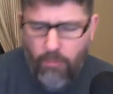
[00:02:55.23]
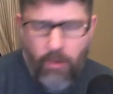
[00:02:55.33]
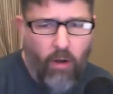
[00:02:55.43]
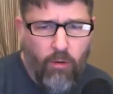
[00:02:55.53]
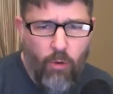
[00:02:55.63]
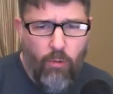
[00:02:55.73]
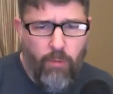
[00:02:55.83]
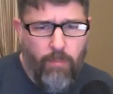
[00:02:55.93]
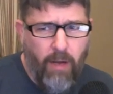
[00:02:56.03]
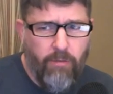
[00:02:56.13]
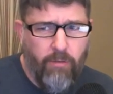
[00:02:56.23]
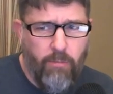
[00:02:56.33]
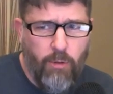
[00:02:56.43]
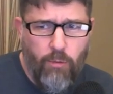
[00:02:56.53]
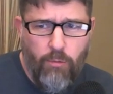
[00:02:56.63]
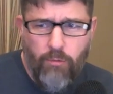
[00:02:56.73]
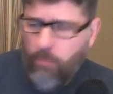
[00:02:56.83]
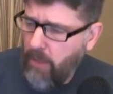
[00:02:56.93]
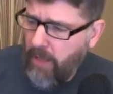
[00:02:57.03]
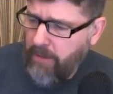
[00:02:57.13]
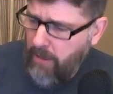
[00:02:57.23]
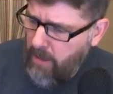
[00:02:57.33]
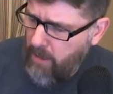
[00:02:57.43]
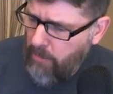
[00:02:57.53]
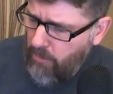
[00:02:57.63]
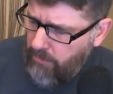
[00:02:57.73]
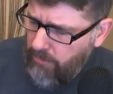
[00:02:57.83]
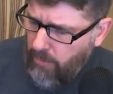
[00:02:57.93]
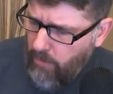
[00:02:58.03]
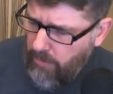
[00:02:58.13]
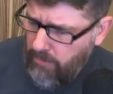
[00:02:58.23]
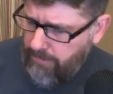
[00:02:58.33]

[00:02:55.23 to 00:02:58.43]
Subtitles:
all cool with boxes and booze? We like that name. We're going to stick with it.